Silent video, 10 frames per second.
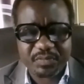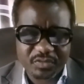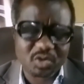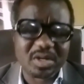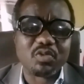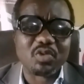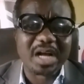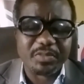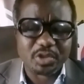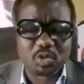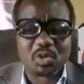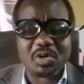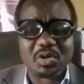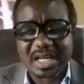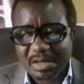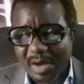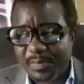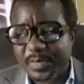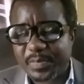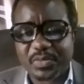So that we can be sure that our
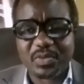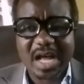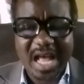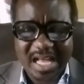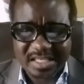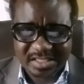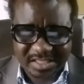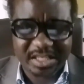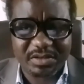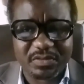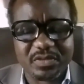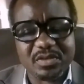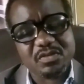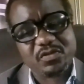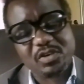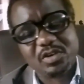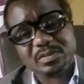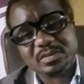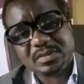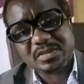people are safe
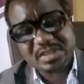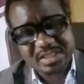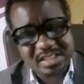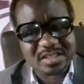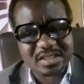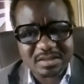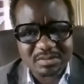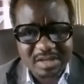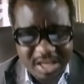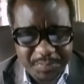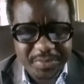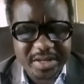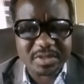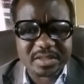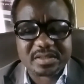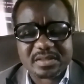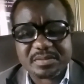from these epidemics.